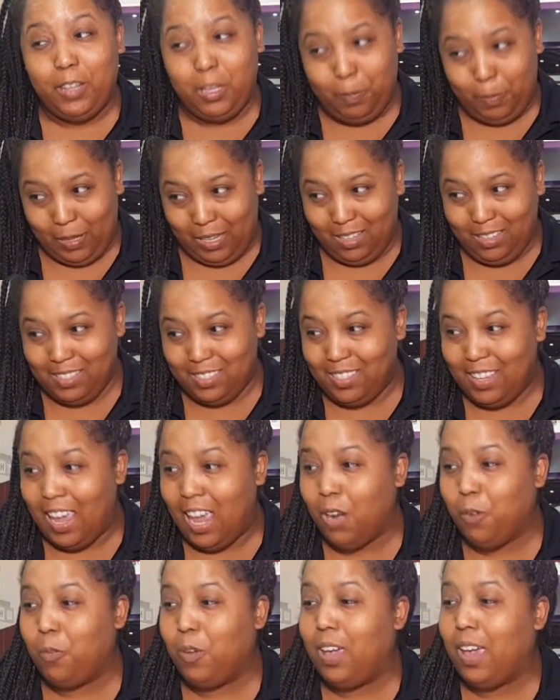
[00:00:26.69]
Philippines,
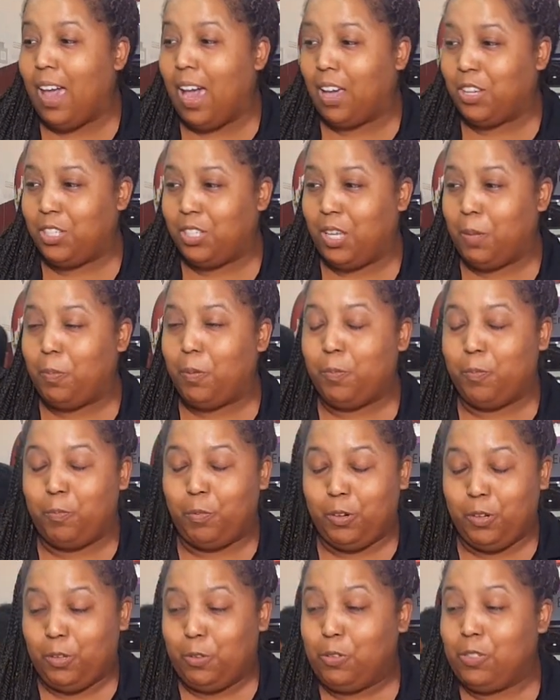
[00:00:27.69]
and we actually
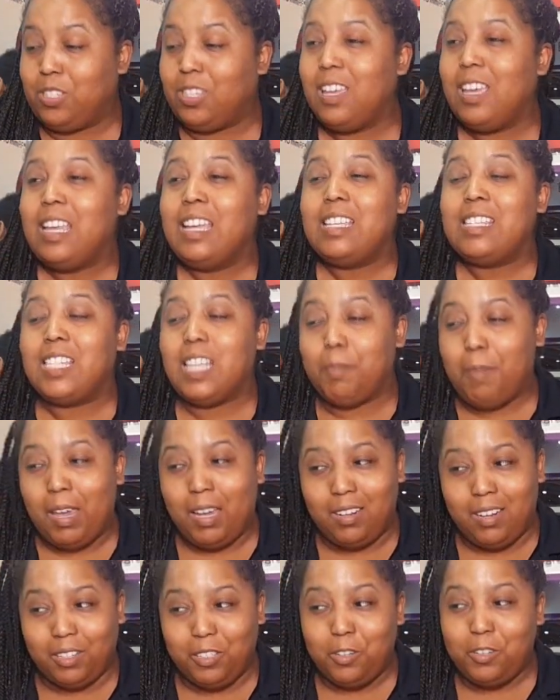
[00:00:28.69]
produce
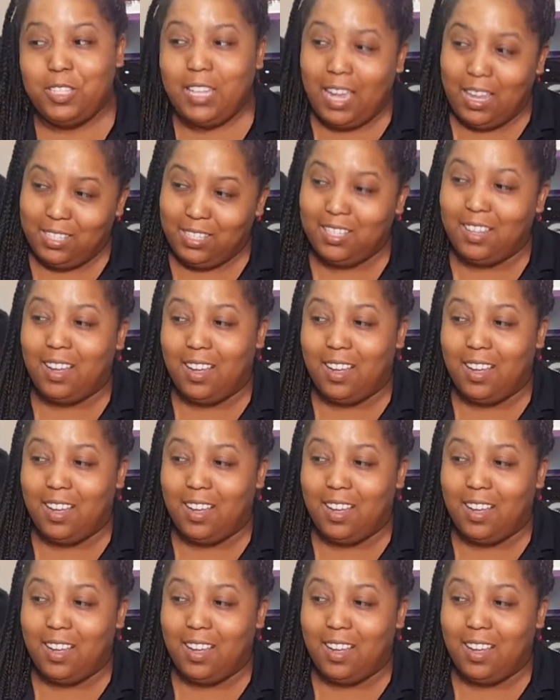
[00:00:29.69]
semiconductor test